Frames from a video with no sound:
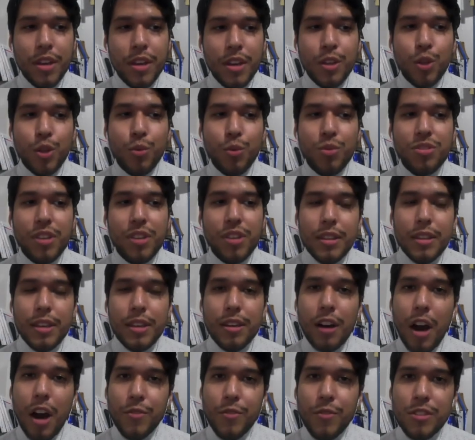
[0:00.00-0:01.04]
You will see the
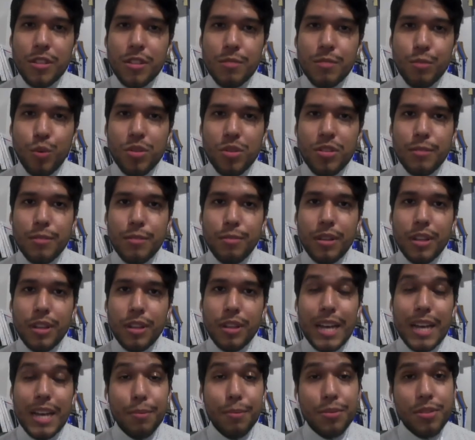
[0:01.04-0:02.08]
copy symbol will
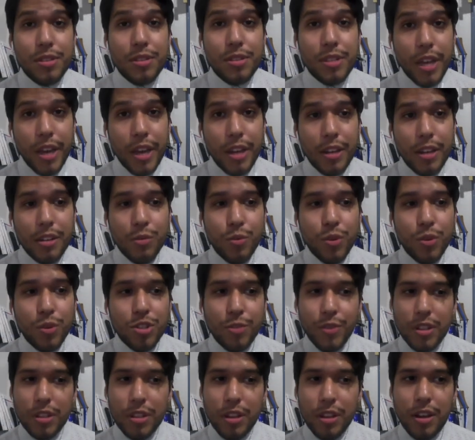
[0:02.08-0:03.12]
symbolize abstain, which
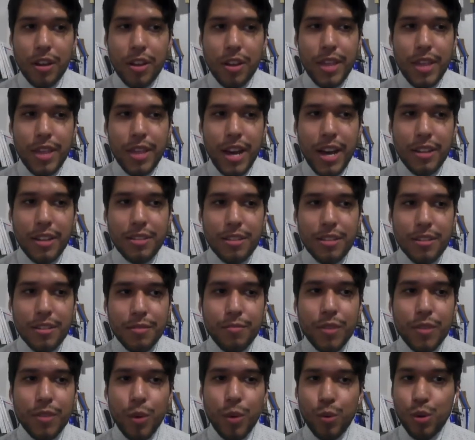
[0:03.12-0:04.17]
if you click on that,
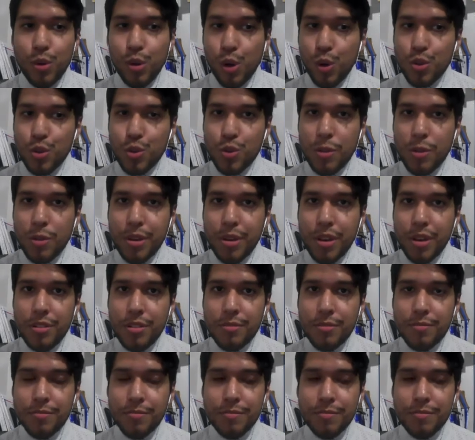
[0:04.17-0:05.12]
it will also appear.